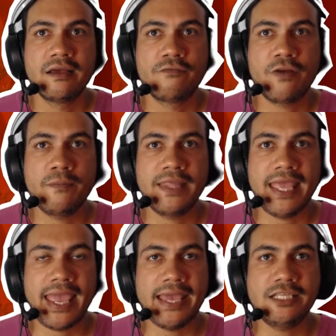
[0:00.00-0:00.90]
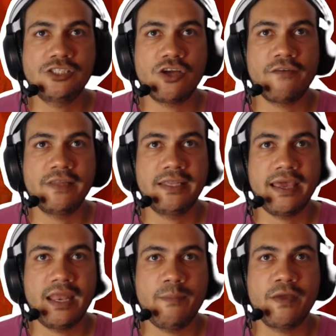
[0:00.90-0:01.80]
from the edge of the
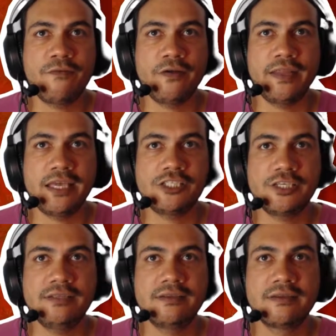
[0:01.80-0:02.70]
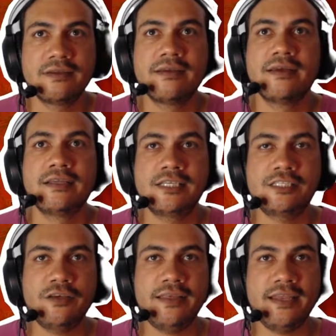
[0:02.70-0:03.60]
dynamic foundation,
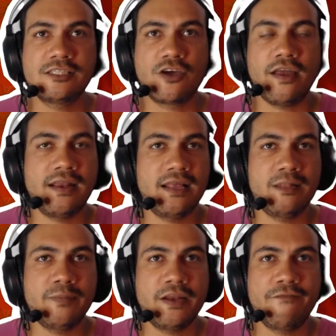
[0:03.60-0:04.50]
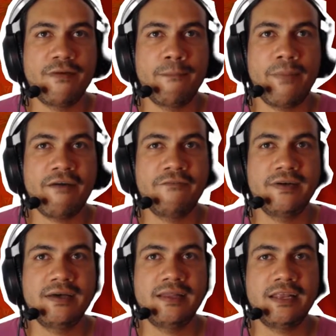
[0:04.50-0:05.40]
just so that it's got a little bit of a
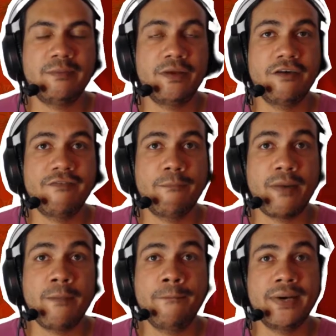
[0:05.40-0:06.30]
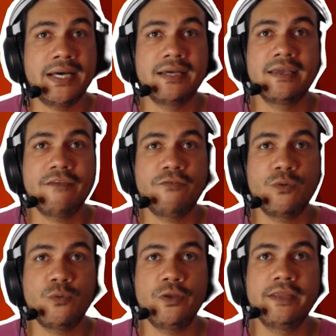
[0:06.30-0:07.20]
buffer, a little bit of a bumper, if
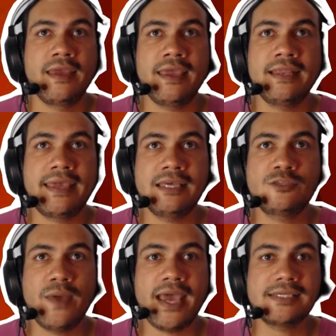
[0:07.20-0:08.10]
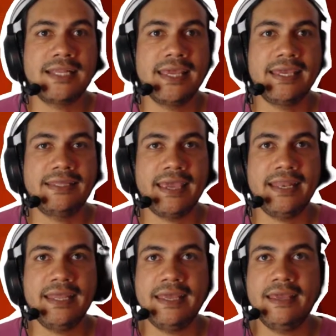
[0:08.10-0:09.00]
you would, in case we actually hit
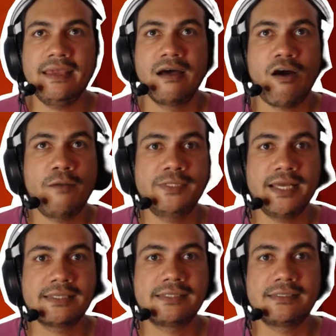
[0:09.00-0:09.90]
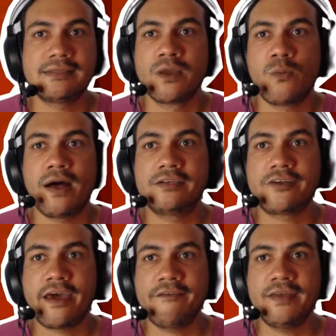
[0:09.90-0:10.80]
any objects while
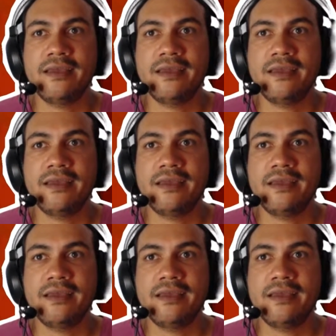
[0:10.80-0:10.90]
driving.